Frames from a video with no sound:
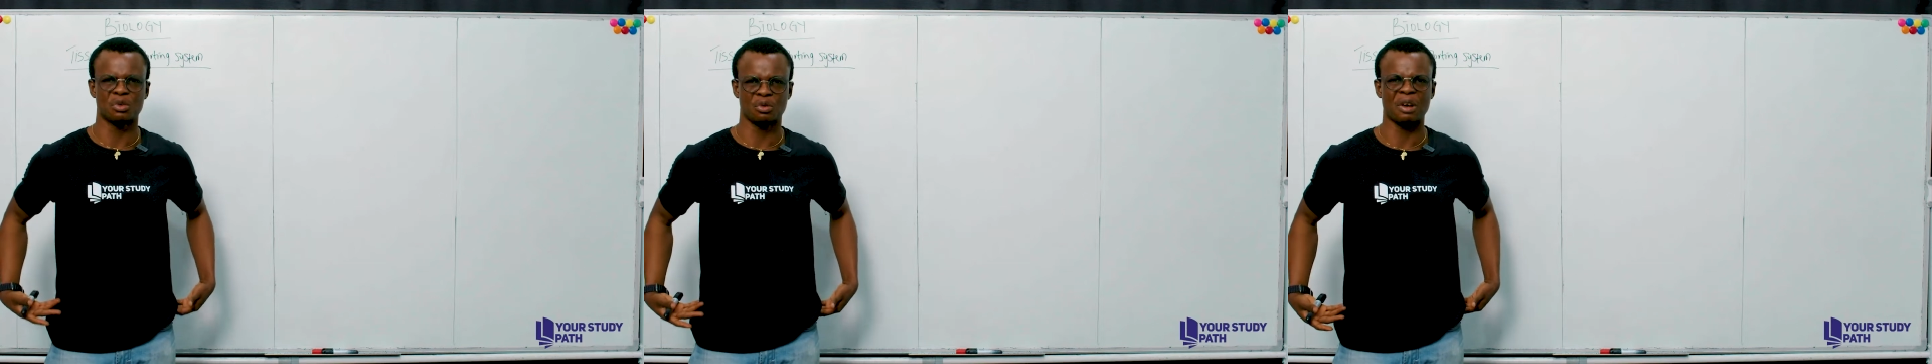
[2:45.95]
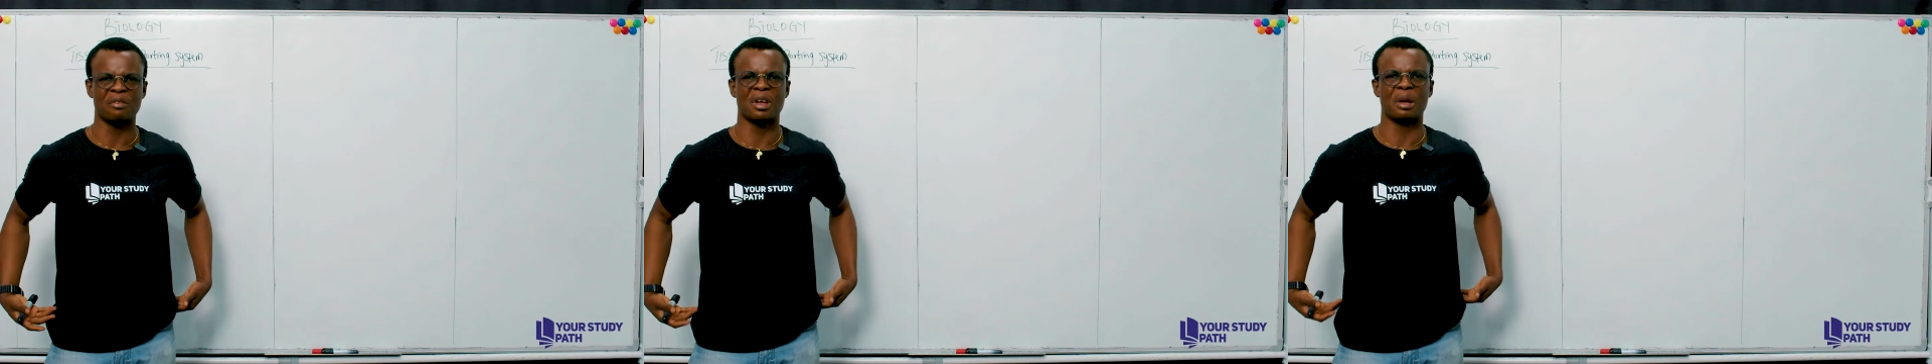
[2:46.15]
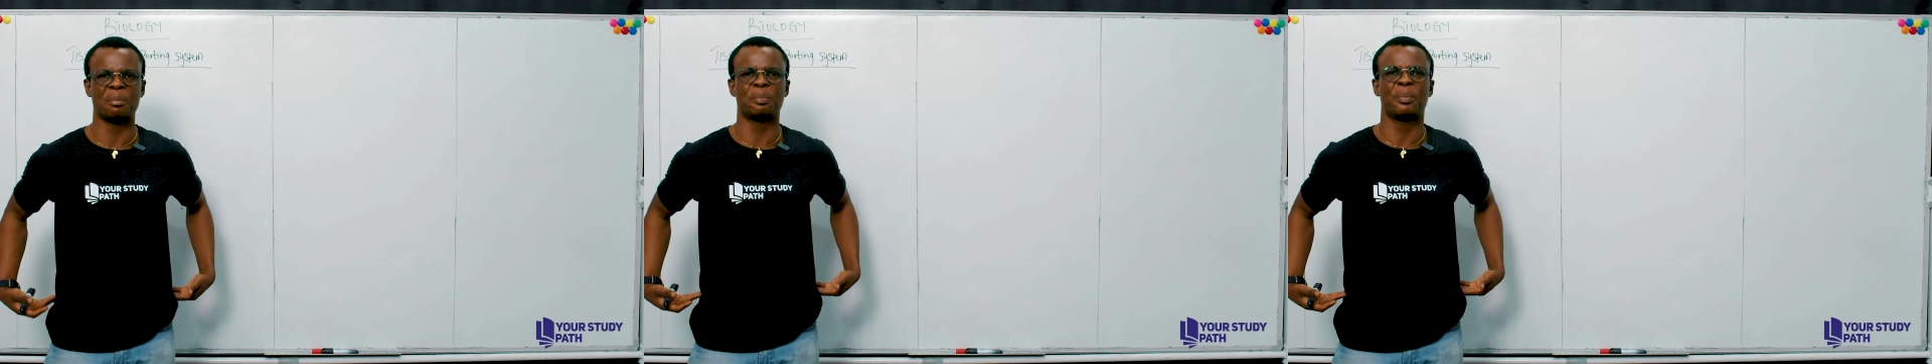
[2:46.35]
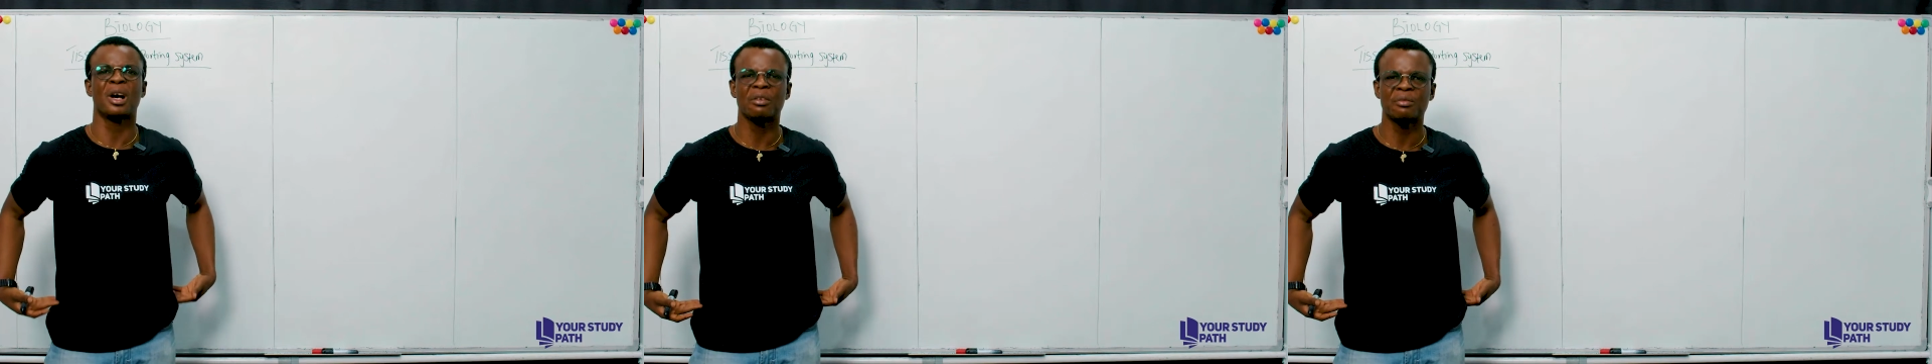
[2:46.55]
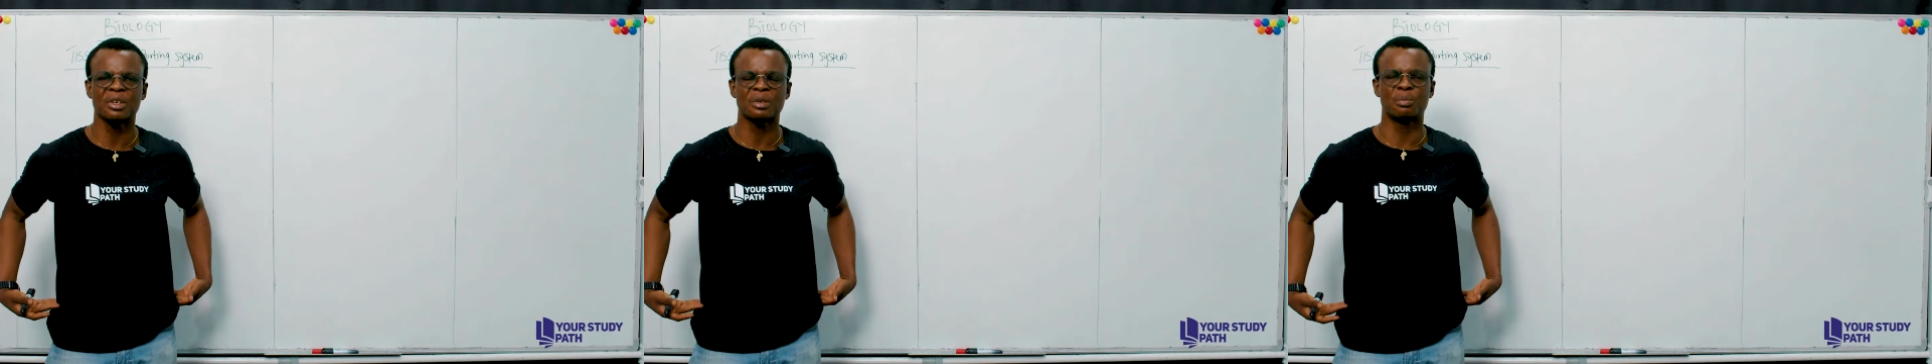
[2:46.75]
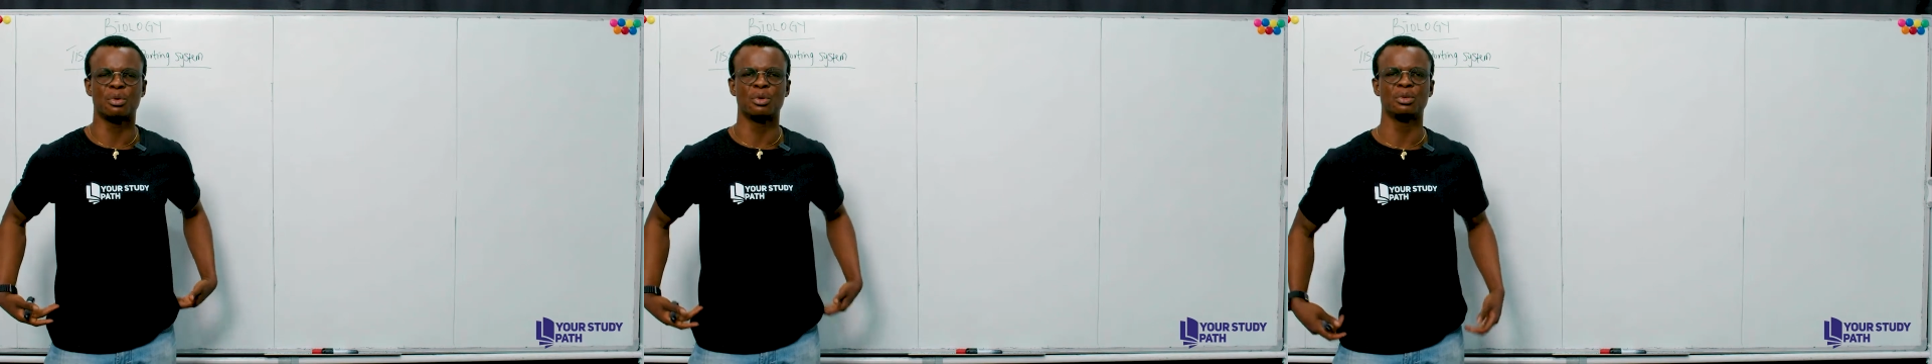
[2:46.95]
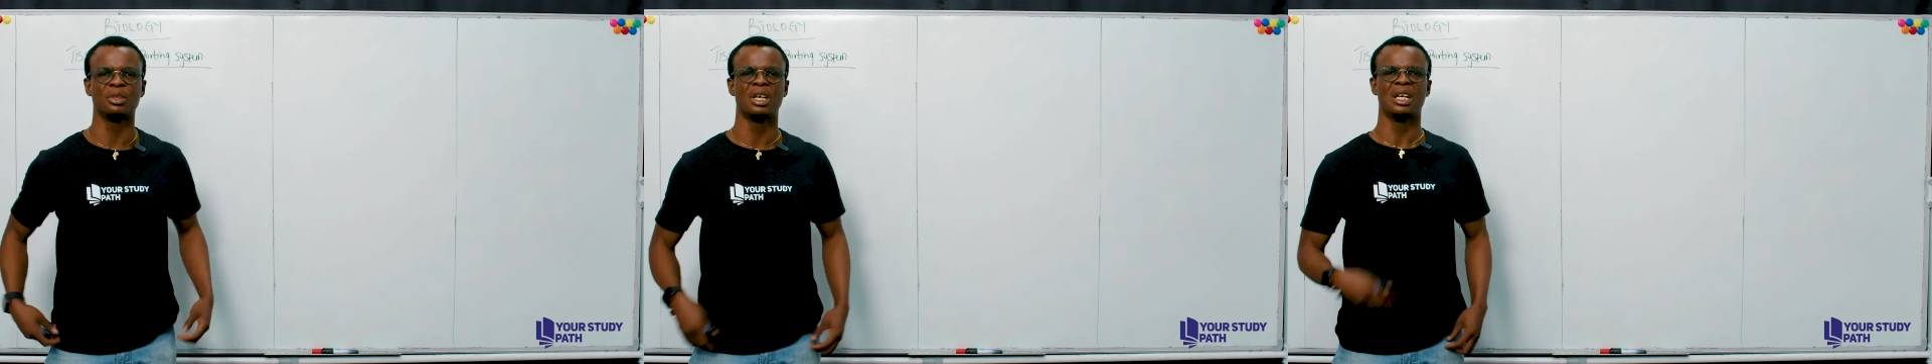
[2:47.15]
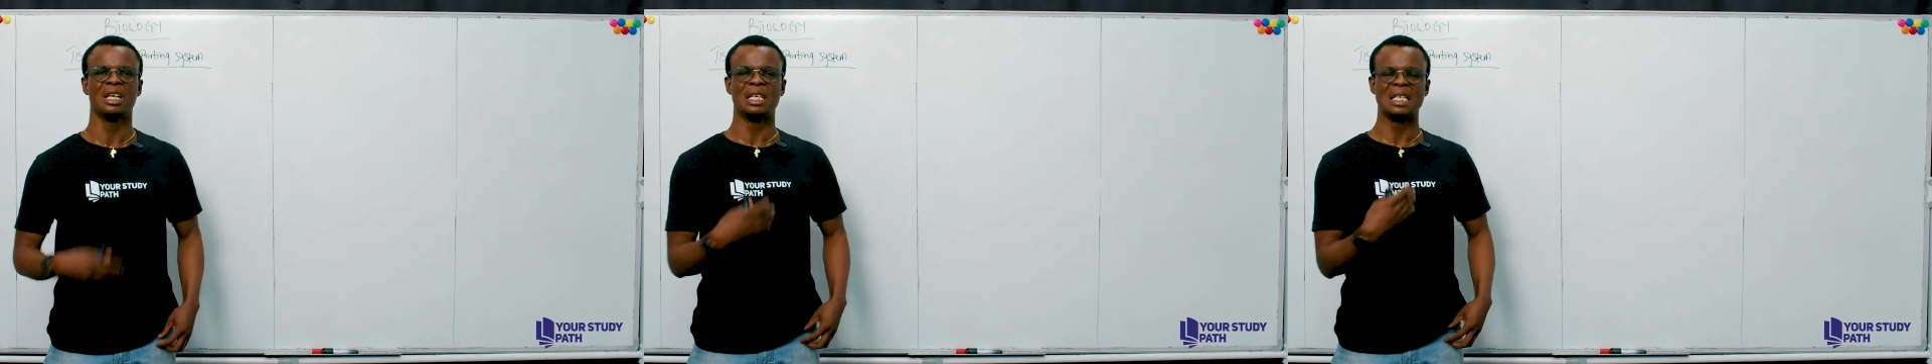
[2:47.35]
have a pelvic bone
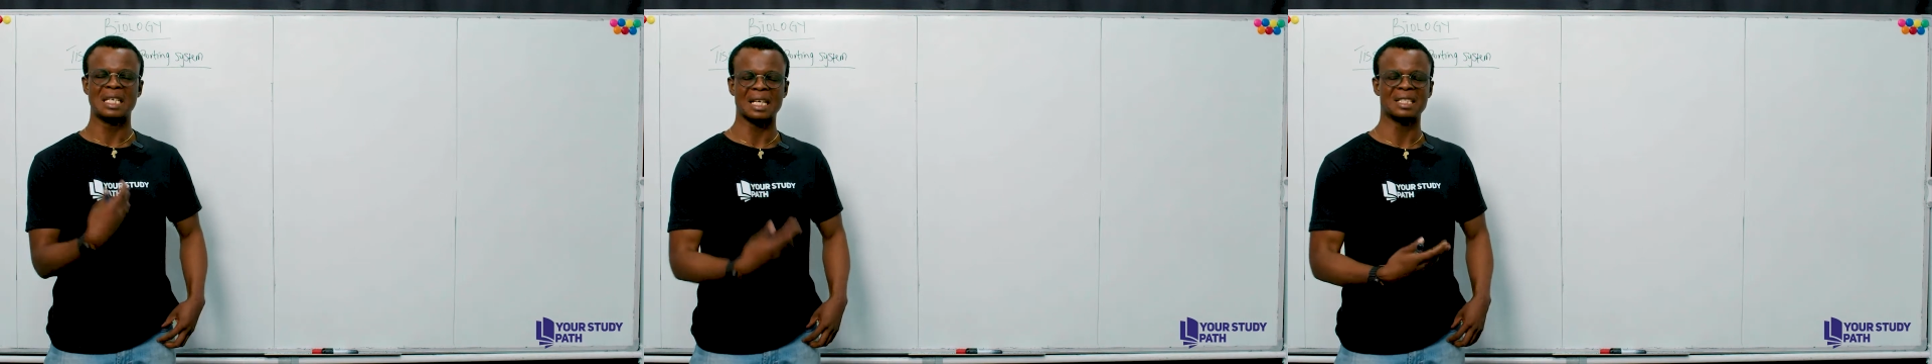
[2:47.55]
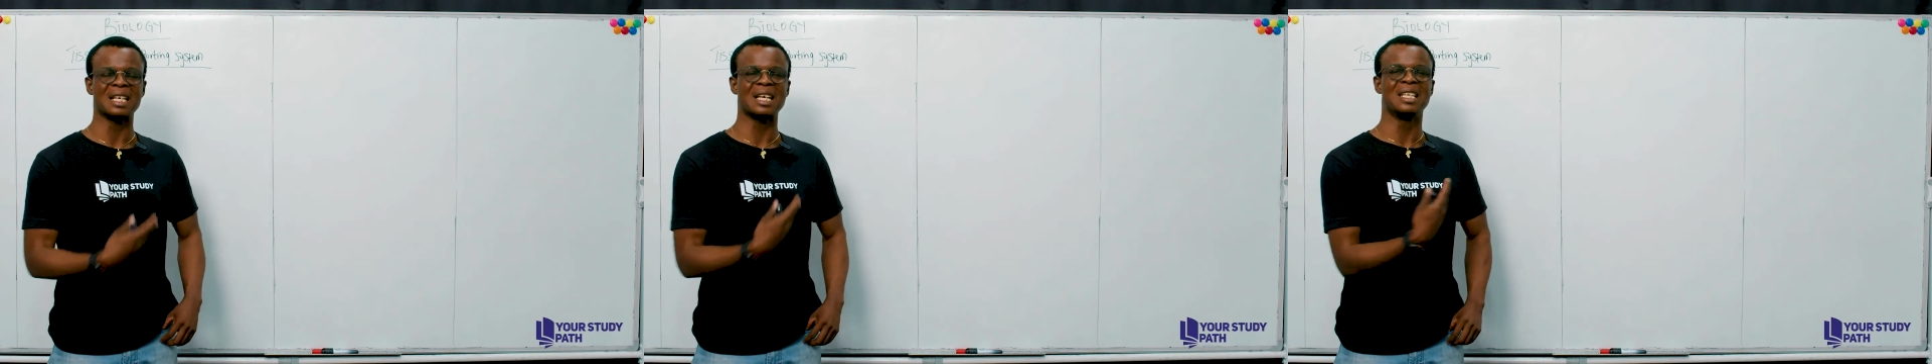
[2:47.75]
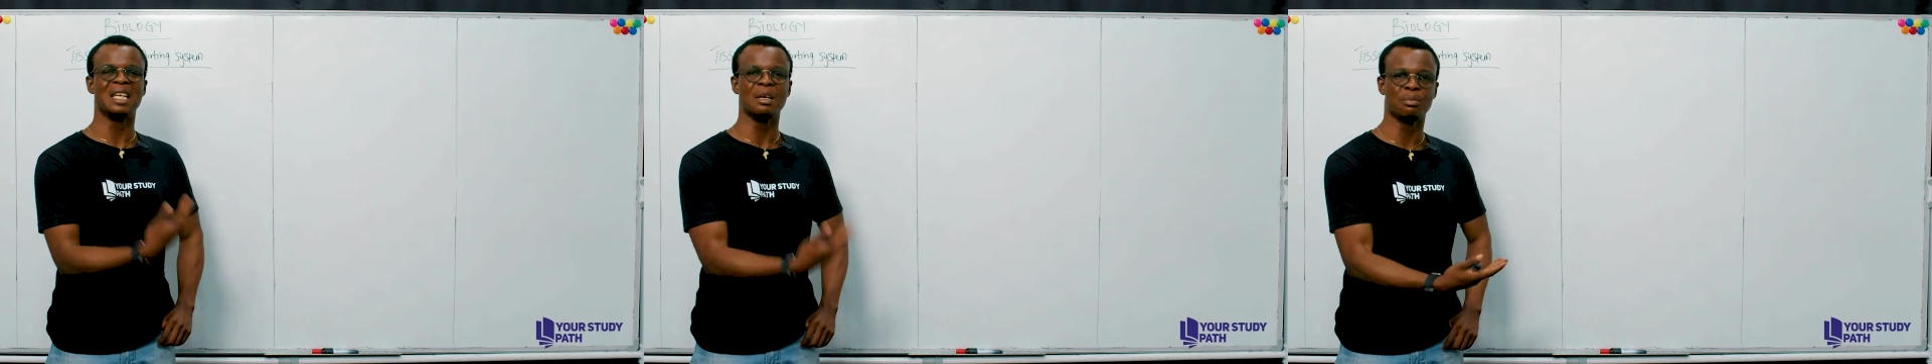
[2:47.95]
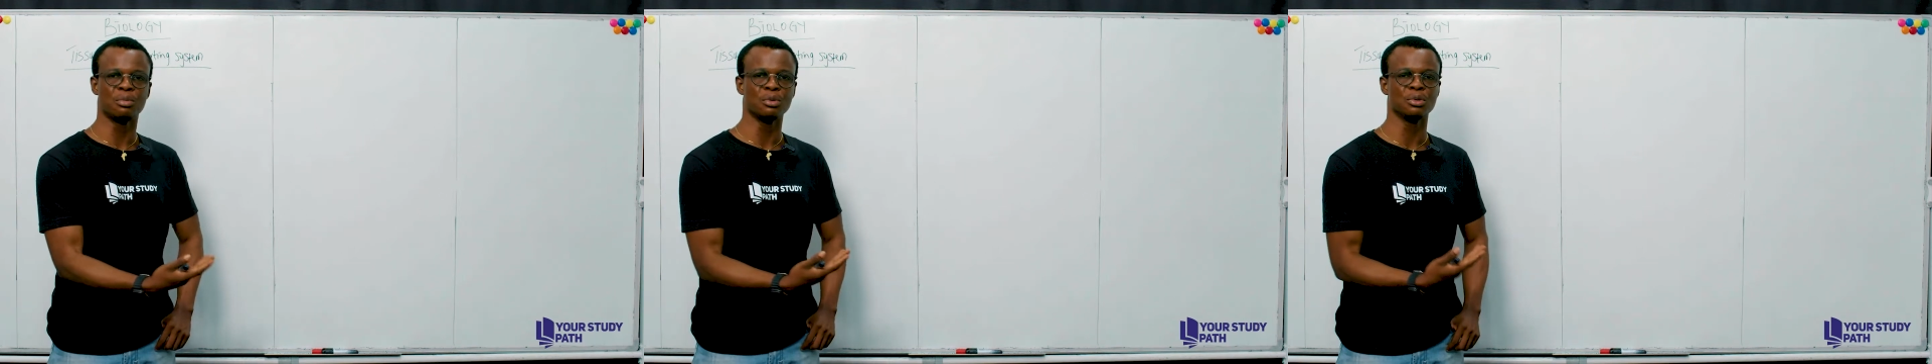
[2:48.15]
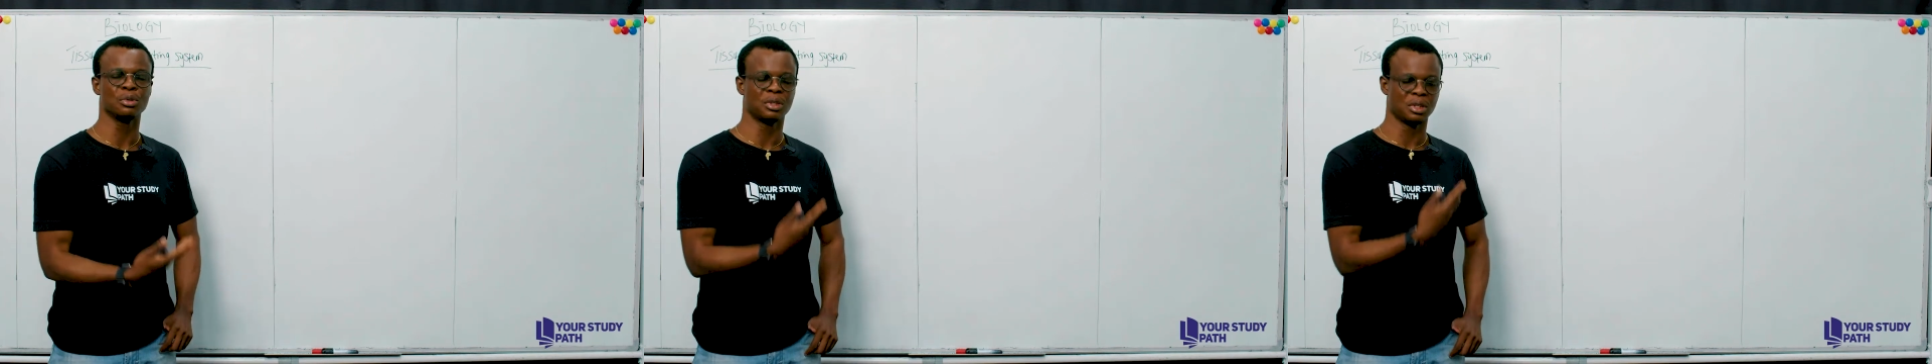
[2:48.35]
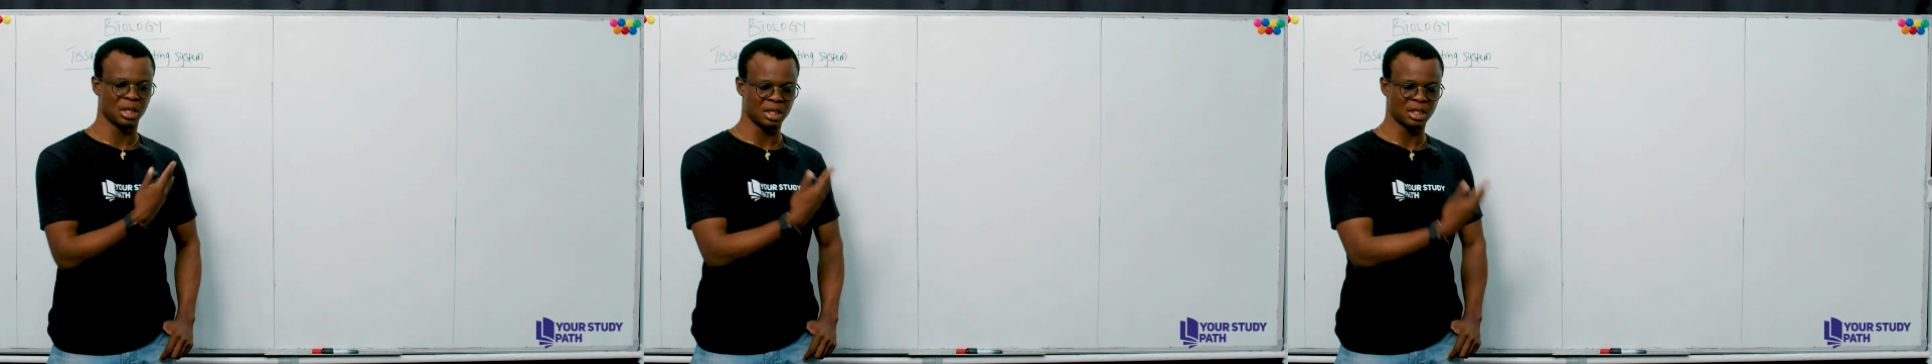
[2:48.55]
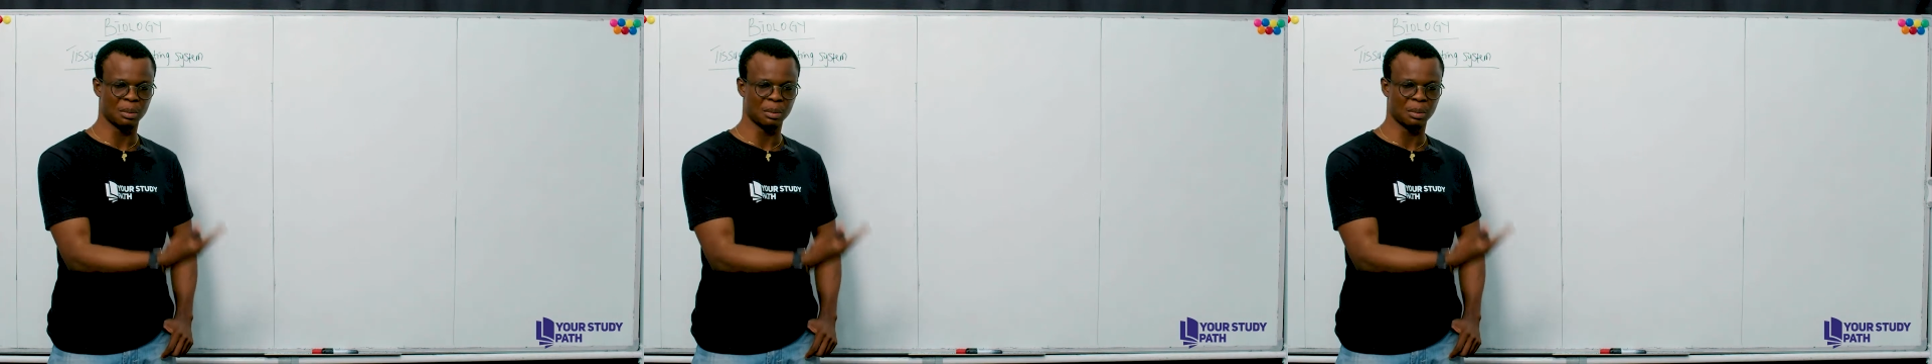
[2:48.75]
that enables